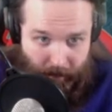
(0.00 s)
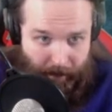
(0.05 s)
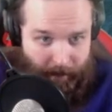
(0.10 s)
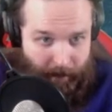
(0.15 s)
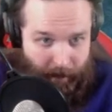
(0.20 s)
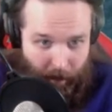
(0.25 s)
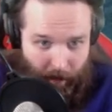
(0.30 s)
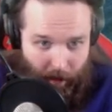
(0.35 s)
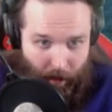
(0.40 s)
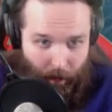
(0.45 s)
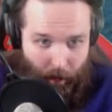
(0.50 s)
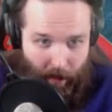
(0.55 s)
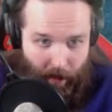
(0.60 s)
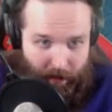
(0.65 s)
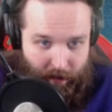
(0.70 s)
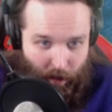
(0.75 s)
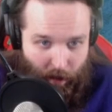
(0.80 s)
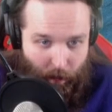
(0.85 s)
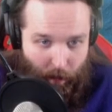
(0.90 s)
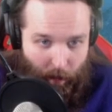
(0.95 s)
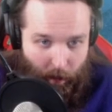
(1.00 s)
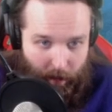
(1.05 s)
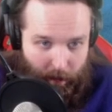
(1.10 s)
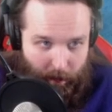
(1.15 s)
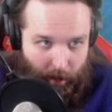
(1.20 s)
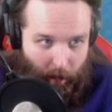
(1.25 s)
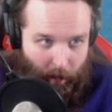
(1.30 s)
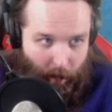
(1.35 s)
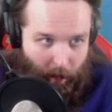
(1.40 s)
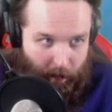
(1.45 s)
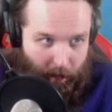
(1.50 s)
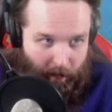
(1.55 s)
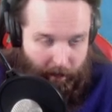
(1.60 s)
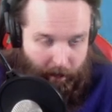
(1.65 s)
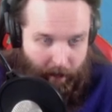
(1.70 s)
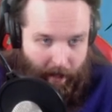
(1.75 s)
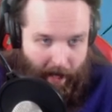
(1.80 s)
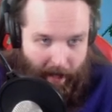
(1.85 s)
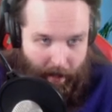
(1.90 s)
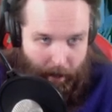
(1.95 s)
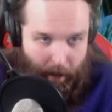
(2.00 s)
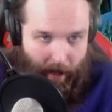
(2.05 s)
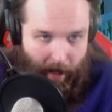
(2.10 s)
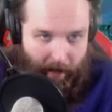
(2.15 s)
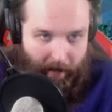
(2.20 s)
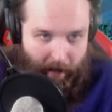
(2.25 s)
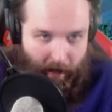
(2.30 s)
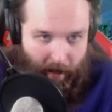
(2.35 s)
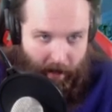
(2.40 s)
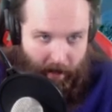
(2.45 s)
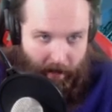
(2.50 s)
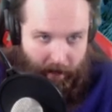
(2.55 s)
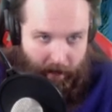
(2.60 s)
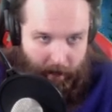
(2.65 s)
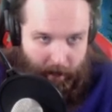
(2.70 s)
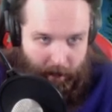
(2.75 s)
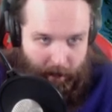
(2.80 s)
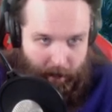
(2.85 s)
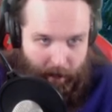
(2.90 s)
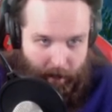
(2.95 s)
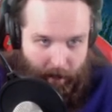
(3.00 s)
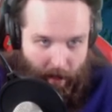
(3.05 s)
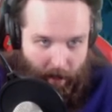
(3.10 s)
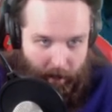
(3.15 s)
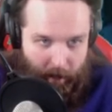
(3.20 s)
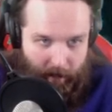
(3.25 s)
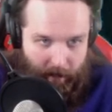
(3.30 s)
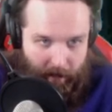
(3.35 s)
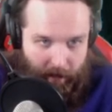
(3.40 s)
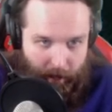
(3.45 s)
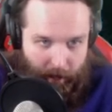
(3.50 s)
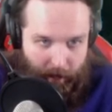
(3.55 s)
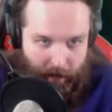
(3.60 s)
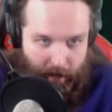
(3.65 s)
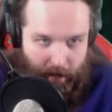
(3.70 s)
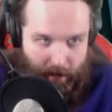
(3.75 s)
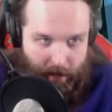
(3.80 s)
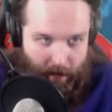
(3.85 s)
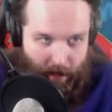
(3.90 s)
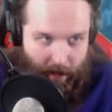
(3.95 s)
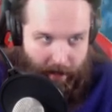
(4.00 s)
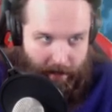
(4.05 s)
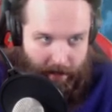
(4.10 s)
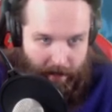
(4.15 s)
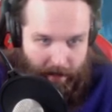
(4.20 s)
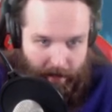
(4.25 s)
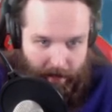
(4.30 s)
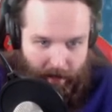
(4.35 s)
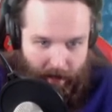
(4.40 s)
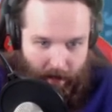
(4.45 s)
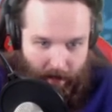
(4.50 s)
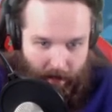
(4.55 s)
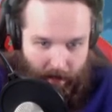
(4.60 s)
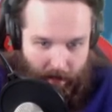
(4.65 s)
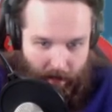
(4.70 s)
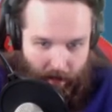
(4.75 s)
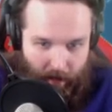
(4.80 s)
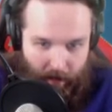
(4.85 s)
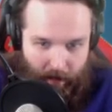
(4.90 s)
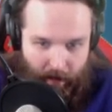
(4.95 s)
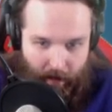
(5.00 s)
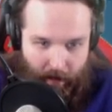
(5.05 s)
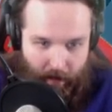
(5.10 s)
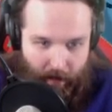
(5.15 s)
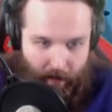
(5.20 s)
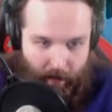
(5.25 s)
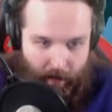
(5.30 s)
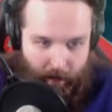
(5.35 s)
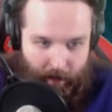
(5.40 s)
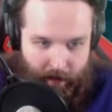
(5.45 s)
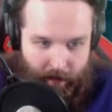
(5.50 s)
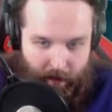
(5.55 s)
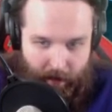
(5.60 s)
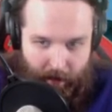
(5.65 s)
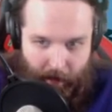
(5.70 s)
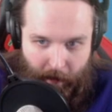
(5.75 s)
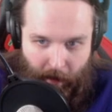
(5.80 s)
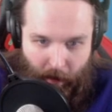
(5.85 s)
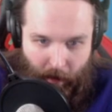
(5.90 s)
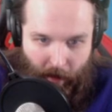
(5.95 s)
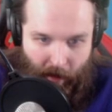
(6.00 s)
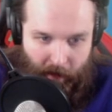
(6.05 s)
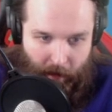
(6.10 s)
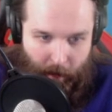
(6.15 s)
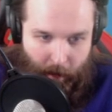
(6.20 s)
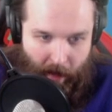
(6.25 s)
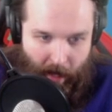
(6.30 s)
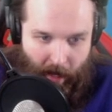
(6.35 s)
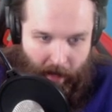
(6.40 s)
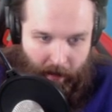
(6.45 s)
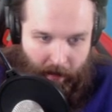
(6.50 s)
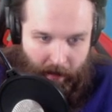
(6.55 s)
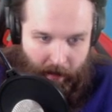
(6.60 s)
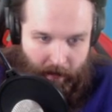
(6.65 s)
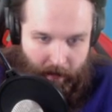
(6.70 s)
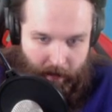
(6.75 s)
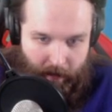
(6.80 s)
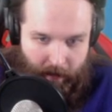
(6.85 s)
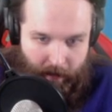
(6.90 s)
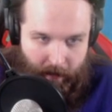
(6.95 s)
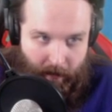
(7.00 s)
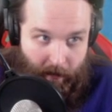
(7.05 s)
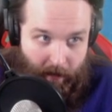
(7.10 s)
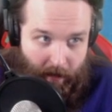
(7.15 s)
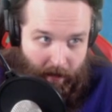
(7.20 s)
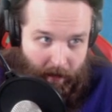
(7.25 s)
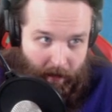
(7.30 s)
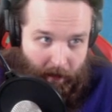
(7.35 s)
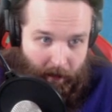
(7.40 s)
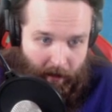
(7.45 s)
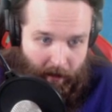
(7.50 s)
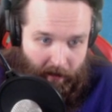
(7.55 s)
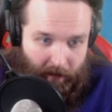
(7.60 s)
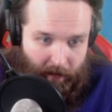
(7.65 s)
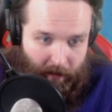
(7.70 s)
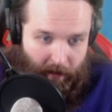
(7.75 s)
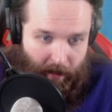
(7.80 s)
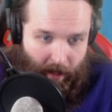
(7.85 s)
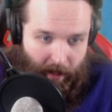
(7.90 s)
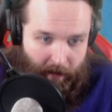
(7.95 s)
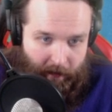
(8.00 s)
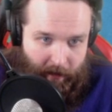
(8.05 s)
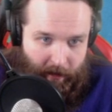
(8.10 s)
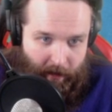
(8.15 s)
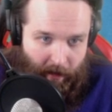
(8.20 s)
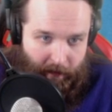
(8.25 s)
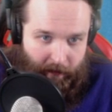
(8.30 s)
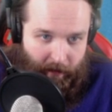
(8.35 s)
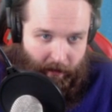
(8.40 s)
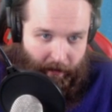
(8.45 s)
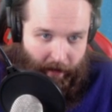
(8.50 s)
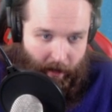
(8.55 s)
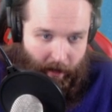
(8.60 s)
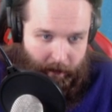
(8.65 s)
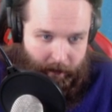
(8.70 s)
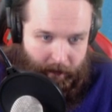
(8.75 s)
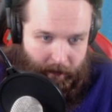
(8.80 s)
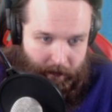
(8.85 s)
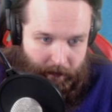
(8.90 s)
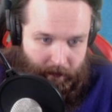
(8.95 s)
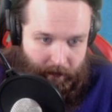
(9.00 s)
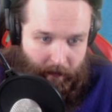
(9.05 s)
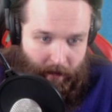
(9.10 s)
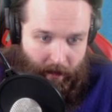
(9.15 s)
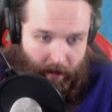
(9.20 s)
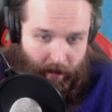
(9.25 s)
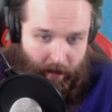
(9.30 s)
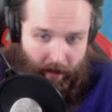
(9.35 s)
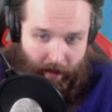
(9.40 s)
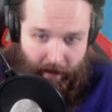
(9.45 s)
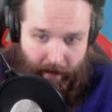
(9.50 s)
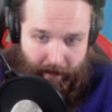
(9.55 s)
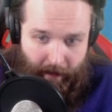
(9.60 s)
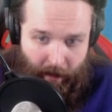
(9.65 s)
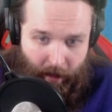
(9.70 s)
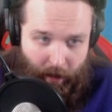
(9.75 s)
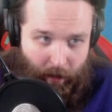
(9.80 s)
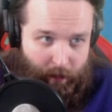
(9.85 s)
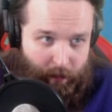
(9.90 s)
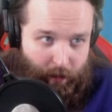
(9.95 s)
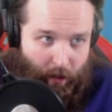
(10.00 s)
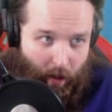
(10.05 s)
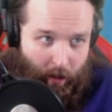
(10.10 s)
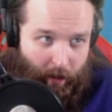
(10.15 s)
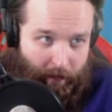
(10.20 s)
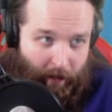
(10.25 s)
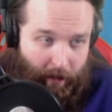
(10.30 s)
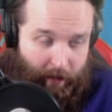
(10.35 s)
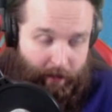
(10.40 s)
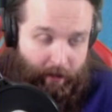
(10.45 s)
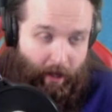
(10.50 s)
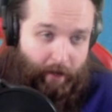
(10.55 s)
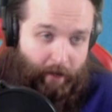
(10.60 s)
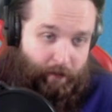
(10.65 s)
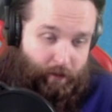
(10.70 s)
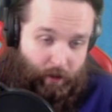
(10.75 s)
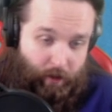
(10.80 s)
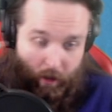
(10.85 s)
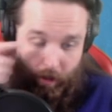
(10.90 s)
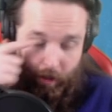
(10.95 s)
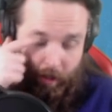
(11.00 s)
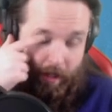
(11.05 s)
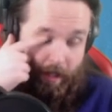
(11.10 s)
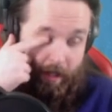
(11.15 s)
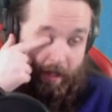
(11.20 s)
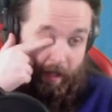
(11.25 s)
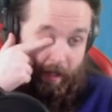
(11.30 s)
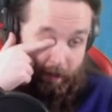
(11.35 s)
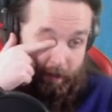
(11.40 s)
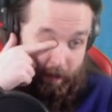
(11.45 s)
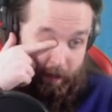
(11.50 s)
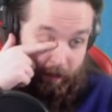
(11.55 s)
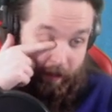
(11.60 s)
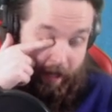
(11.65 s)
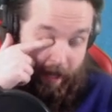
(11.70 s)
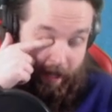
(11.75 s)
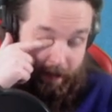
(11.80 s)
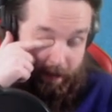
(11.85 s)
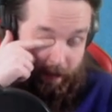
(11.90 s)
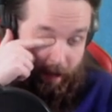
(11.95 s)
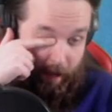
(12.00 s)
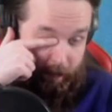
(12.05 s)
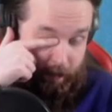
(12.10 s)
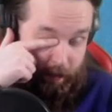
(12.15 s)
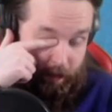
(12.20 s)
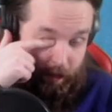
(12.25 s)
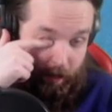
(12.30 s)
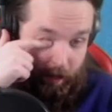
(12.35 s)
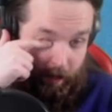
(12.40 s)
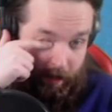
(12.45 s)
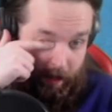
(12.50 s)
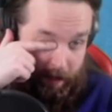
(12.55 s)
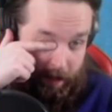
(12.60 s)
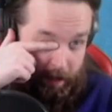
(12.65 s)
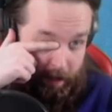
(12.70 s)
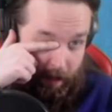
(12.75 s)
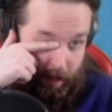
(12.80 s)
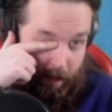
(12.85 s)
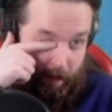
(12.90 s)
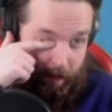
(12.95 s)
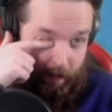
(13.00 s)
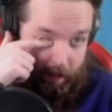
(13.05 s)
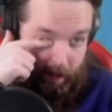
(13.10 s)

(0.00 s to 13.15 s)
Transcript: So we gotta watch out what we pull. If we had a pet there, we would be able to deal with these guys easy. Since we don't have a pet. We're having kind of a tough time. And there goes all of our tough jerky. That was our last tough jerky, so...